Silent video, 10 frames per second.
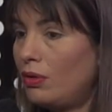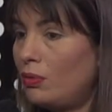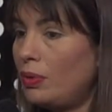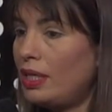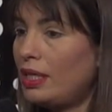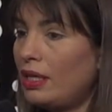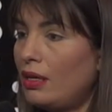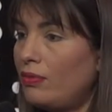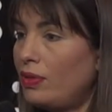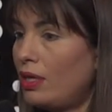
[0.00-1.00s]
we
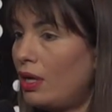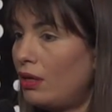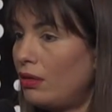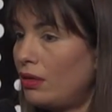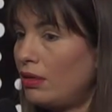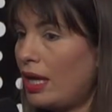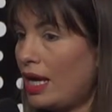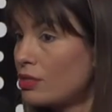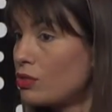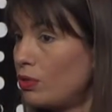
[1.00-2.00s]
have in our
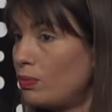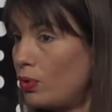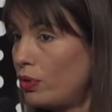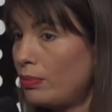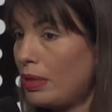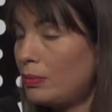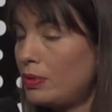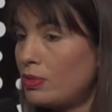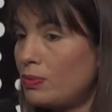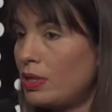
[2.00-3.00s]
ExCom board
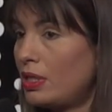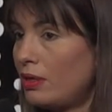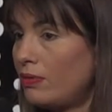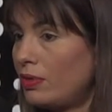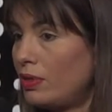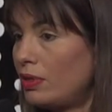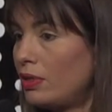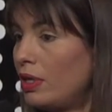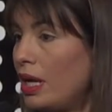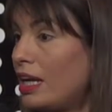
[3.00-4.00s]
members, we have
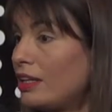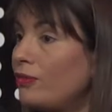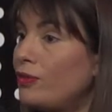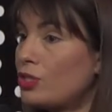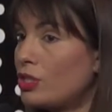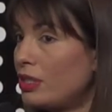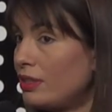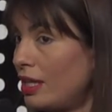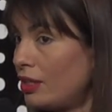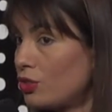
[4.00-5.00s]
artificial
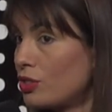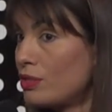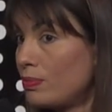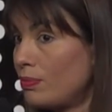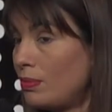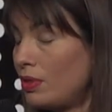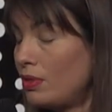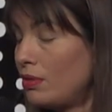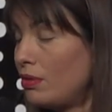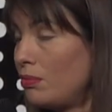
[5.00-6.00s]
intelligence
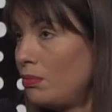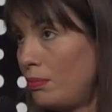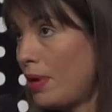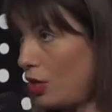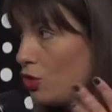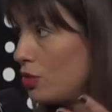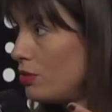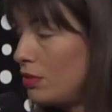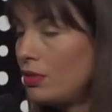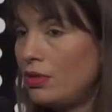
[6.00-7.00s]

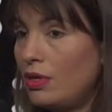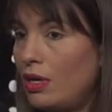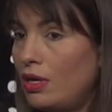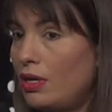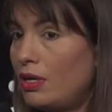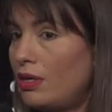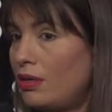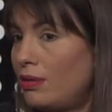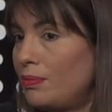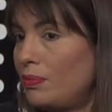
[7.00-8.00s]
manager,
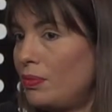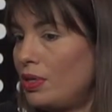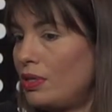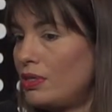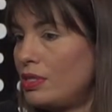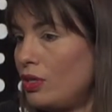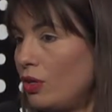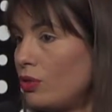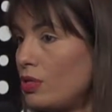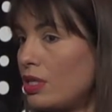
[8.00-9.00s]

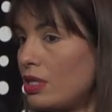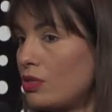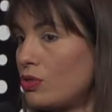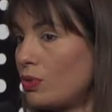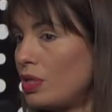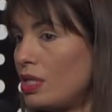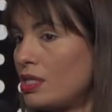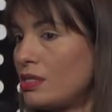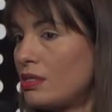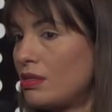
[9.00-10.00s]
CEO, so
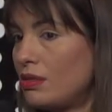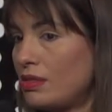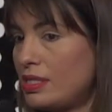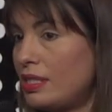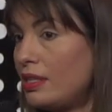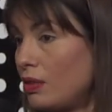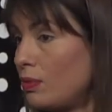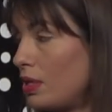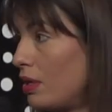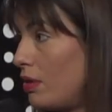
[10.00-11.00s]
he's sitting
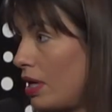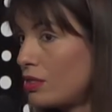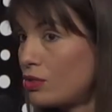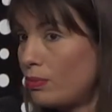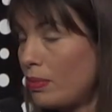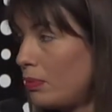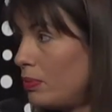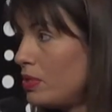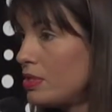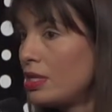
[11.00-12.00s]
with our ExCom
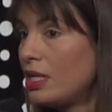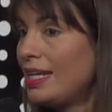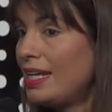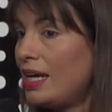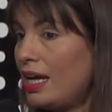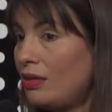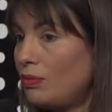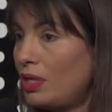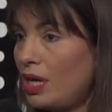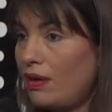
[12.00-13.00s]
members, and
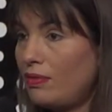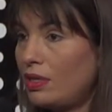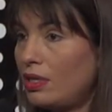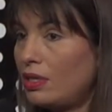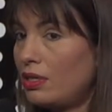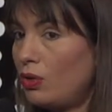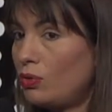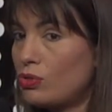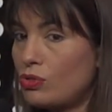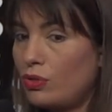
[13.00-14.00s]
we are having
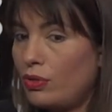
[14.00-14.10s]
also